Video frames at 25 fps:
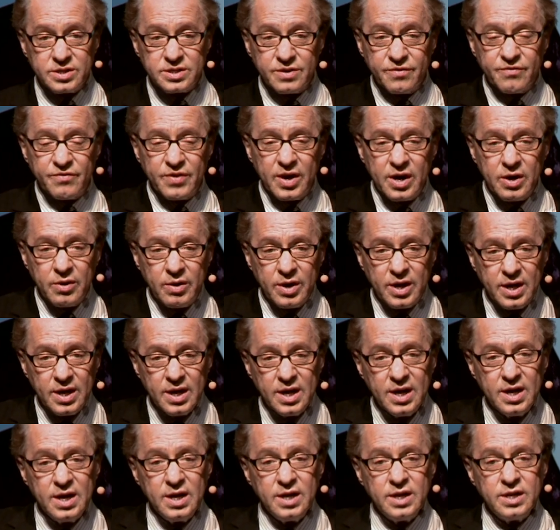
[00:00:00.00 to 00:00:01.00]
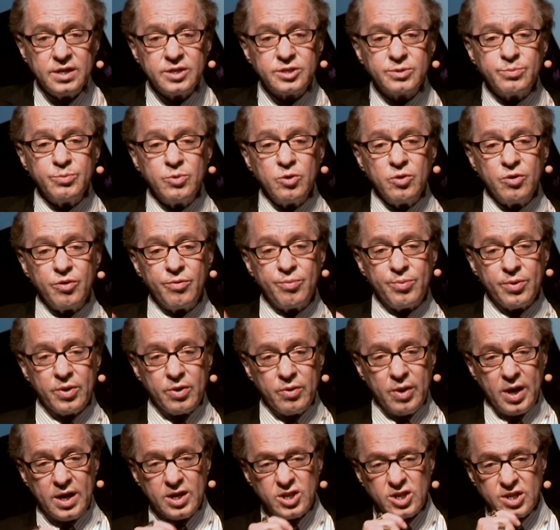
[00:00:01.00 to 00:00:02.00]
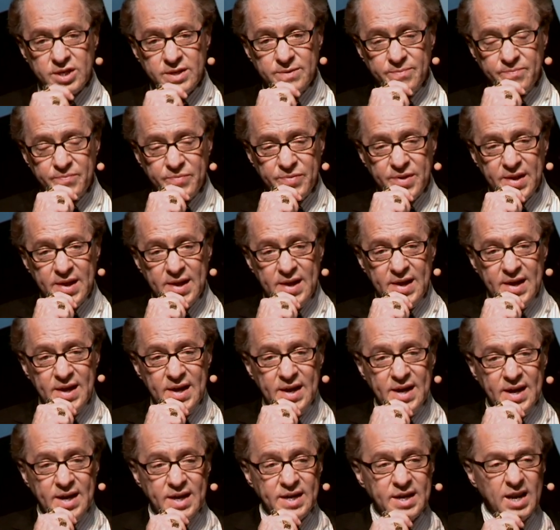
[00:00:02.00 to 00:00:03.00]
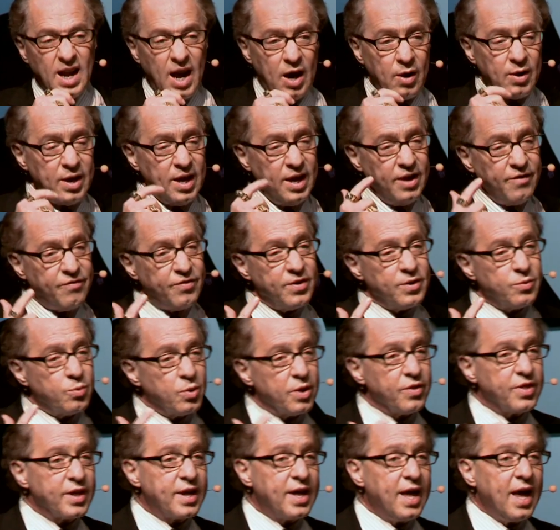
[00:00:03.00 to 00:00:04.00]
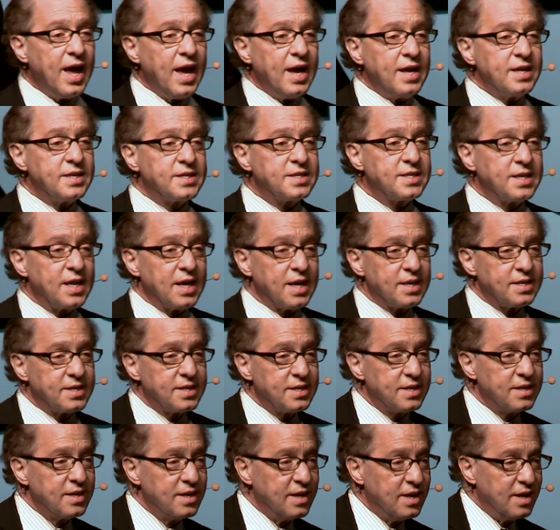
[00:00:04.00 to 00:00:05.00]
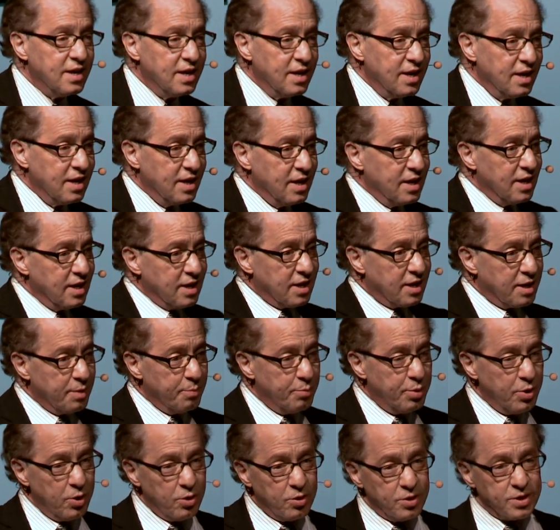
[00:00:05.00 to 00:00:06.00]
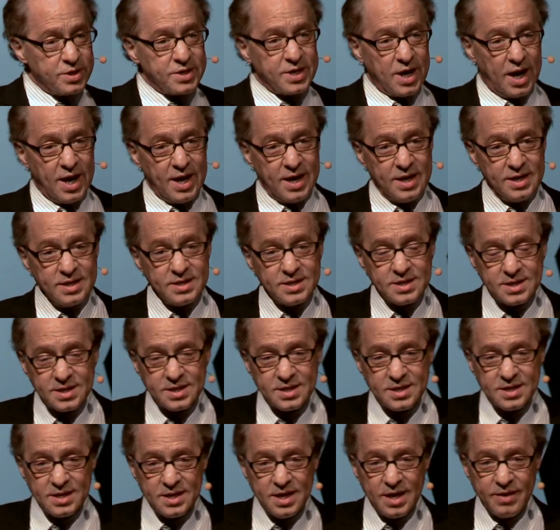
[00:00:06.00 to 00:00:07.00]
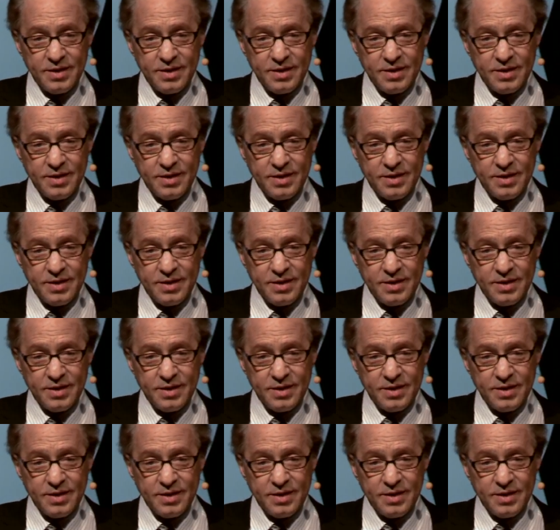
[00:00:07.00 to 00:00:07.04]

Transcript: It's a very smooth progression. Now, if it were the case that computer science,